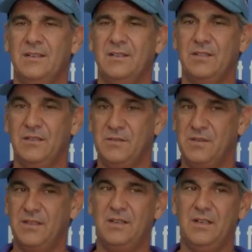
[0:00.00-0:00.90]
So
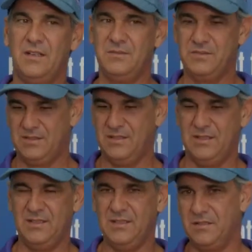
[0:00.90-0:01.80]
wear gloves,
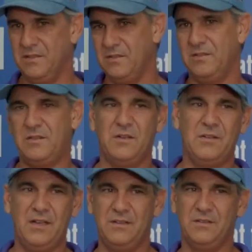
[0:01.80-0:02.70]
get a little
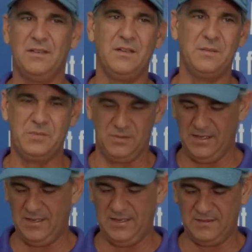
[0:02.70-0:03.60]
coat hanger and kind of pull
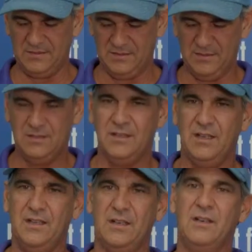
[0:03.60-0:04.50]
that out,
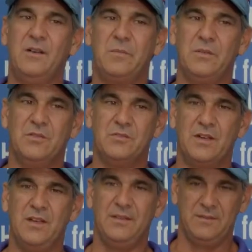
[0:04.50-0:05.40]
and it'll help your
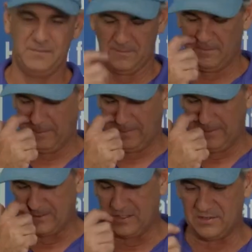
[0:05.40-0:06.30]
drain.
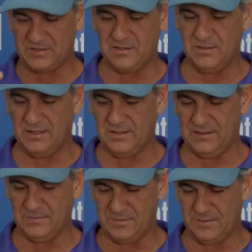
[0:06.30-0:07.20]
There's
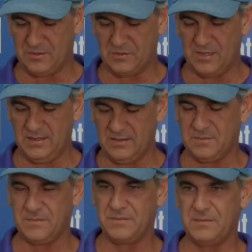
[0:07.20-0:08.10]
also
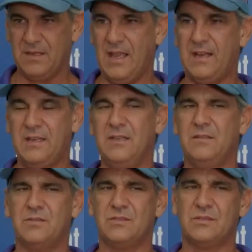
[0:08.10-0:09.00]
drain
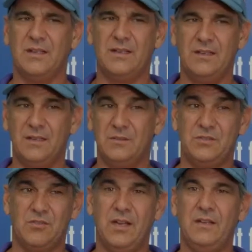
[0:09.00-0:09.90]
additives like a liquid
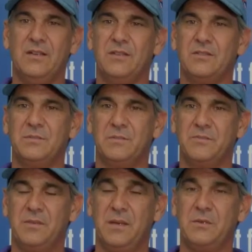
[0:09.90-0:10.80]
Drano, some
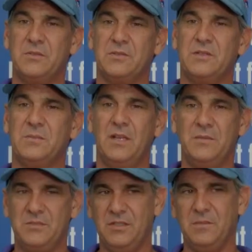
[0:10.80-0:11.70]
chemicals
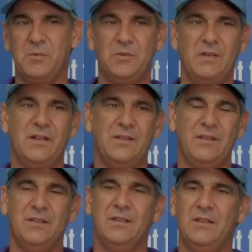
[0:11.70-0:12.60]
sometimes you can pour down
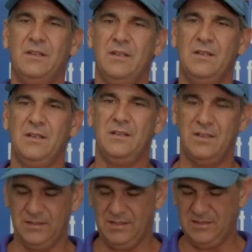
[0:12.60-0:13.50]
there
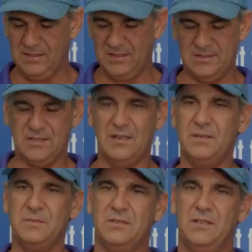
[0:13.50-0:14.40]
that'll eat the
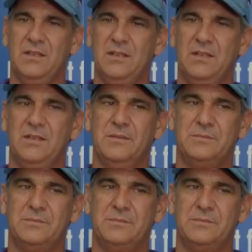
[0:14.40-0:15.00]
enzymes, and